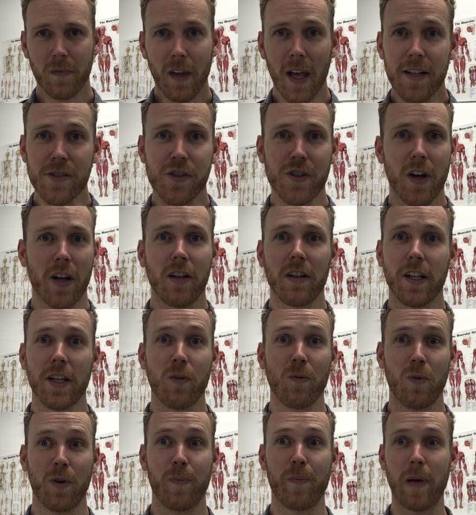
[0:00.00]
And certainly
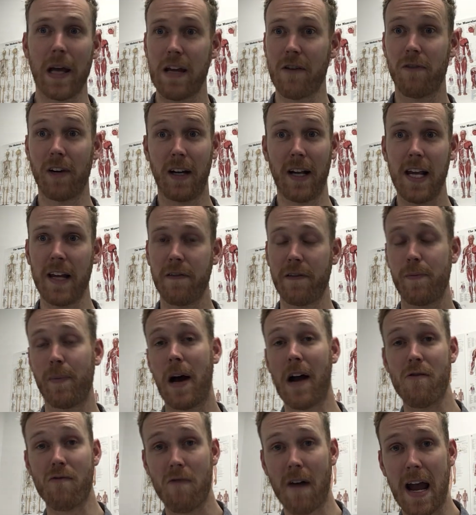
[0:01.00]
would be relieved
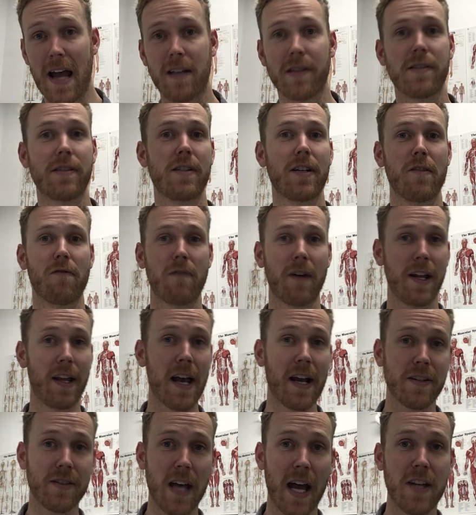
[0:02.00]
by rest,
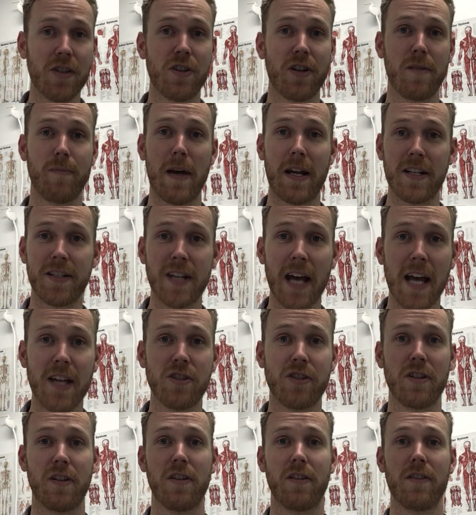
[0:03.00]
relaxation,
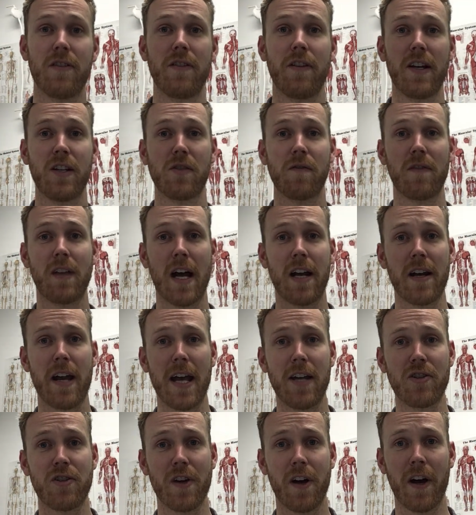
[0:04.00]
meditation, things of that
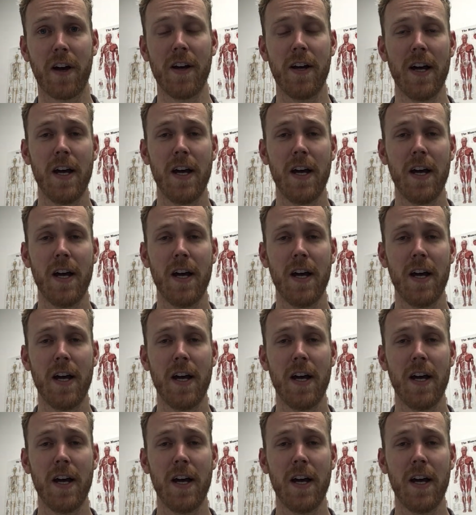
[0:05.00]
nature.